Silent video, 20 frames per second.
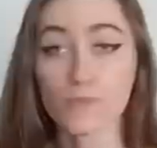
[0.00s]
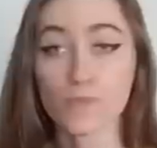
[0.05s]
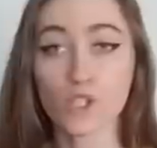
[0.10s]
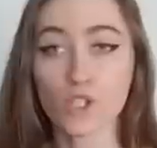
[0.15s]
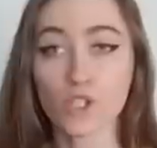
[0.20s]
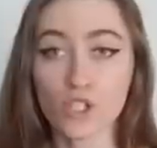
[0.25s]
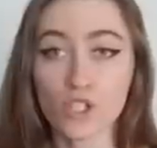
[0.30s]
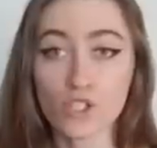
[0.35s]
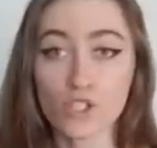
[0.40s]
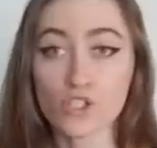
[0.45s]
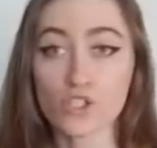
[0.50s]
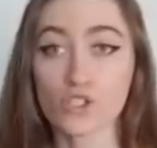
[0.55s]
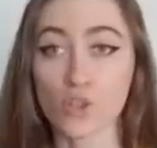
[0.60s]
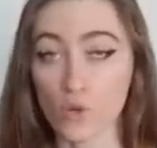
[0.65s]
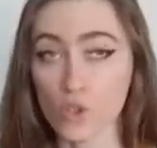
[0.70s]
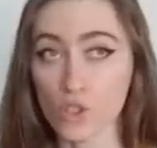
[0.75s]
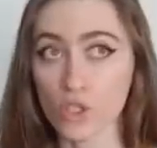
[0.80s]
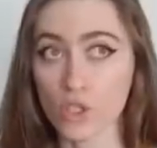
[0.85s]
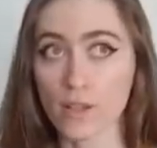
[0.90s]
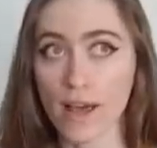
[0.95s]
couldn't
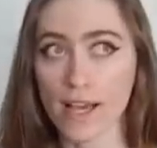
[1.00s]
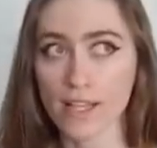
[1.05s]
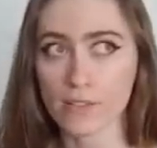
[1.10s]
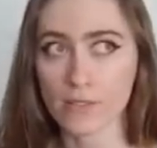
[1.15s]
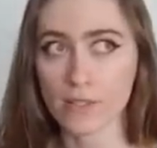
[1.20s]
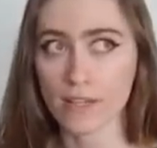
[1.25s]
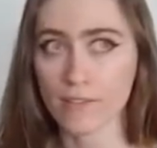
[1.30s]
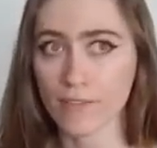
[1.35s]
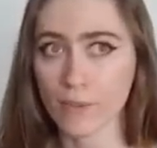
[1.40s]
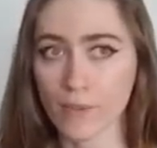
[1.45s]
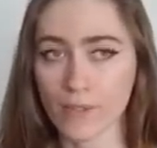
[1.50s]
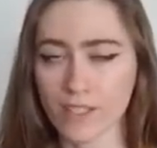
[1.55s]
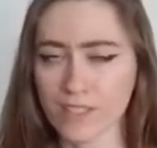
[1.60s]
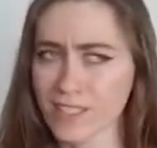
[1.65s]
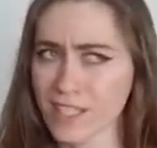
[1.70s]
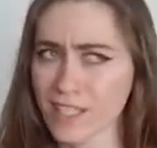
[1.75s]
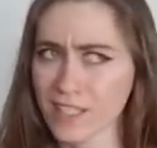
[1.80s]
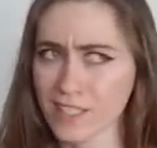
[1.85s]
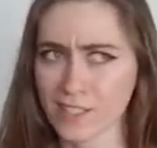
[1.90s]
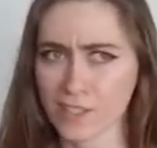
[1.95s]
socialize with everyone, because
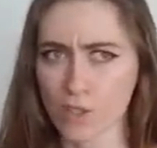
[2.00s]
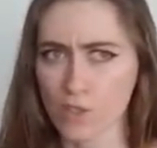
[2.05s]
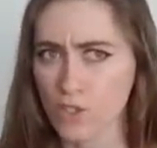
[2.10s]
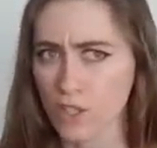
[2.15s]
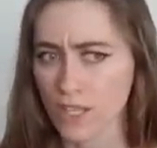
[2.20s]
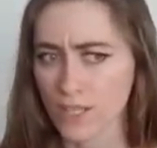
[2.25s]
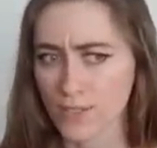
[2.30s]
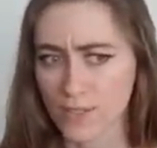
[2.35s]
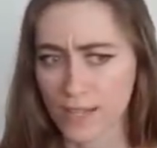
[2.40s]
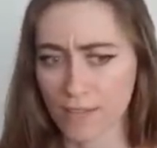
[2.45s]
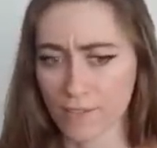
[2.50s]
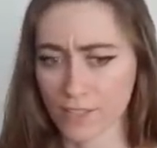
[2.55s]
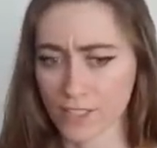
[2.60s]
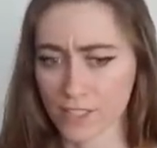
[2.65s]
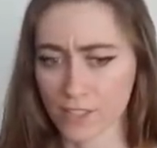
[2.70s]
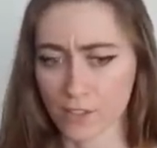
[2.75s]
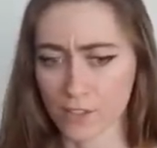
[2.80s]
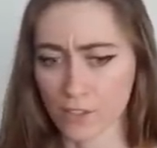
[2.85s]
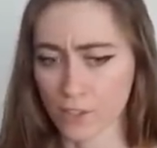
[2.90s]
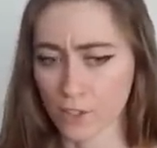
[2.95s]
I could socialize with every
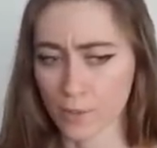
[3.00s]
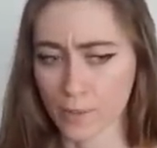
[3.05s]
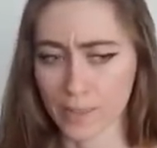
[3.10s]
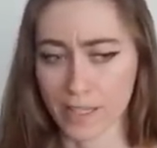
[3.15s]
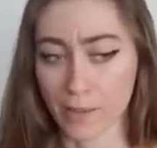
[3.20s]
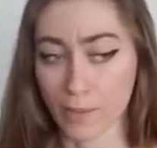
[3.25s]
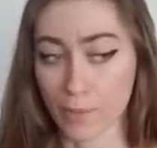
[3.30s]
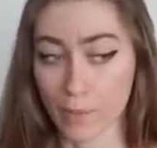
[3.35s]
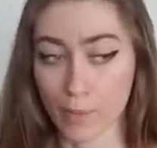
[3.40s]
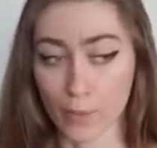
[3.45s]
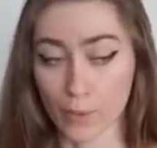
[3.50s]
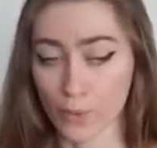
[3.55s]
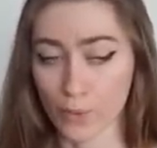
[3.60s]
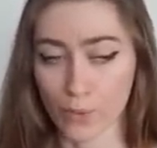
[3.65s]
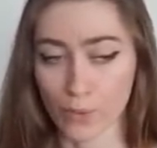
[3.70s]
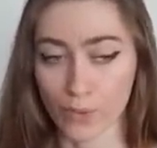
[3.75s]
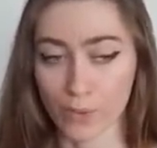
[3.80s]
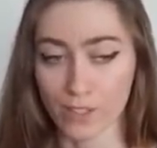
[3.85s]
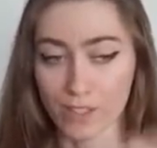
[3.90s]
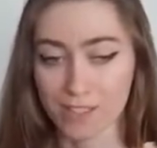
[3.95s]
single group, and like, we were
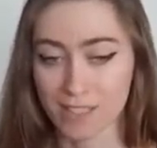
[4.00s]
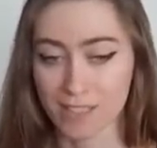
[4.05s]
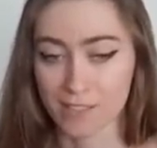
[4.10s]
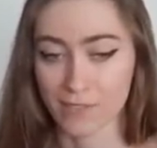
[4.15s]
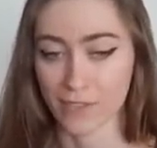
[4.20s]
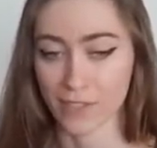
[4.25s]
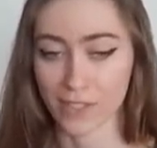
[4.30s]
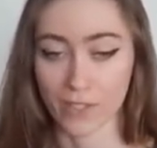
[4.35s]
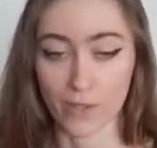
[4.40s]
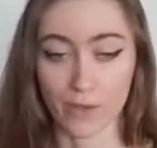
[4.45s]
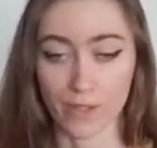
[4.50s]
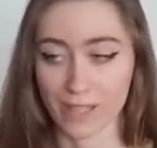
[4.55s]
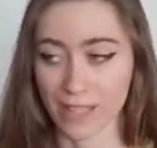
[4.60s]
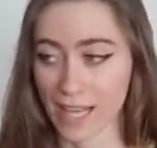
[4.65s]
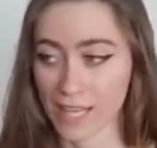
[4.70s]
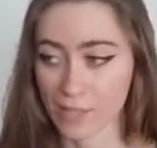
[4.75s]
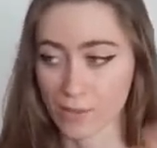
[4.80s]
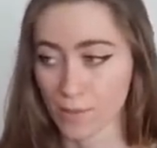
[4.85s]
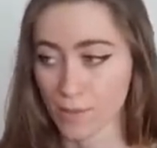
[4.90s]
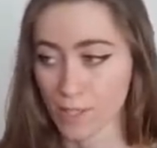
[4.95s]
cool in the sense of like, you know, in
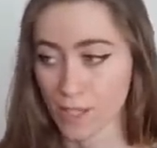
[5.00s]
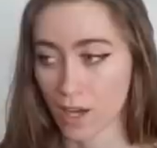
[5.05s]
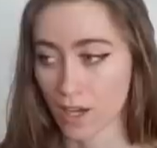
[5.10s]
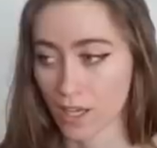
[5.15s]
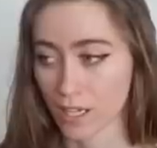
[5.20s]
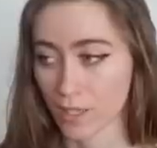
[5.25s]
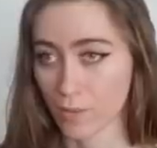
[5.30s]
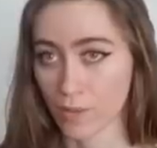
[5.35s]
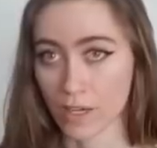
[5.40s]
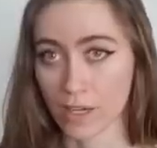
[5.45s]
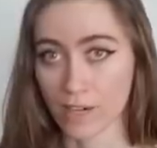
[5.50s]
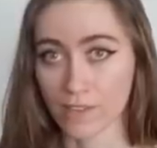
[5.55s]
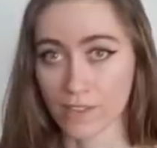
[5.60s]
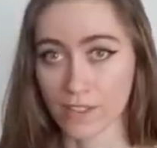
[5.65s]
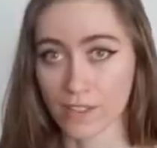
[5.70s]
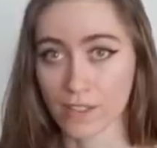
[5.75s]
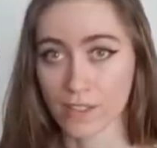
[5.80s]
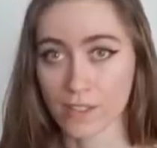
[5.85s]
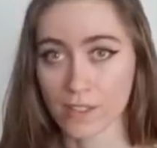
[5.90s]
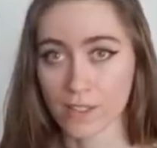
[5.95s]
class we'd be talking or
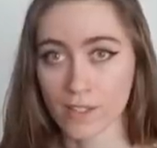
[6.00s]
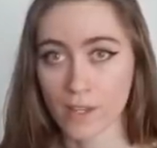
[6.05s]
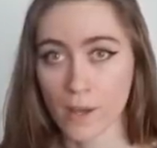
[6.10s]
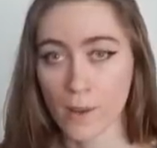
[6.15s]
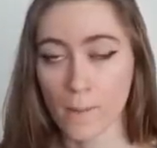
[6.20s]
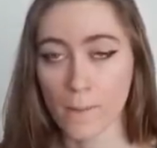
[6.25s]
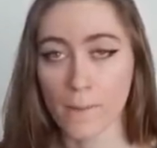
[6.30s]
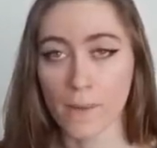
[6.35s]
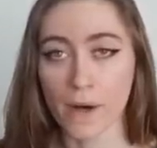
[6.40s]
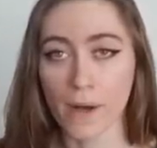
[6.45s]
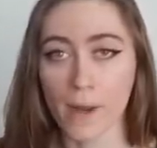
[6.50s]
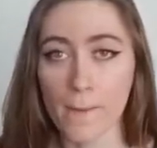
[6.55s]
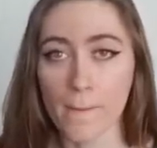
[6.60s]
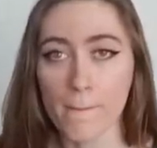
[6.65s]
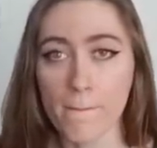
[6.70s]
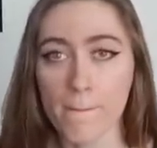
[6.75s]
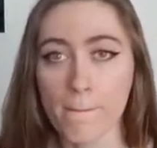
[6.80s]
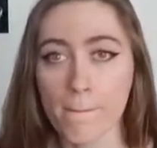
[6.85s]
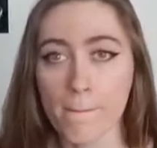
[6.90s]
whatever. But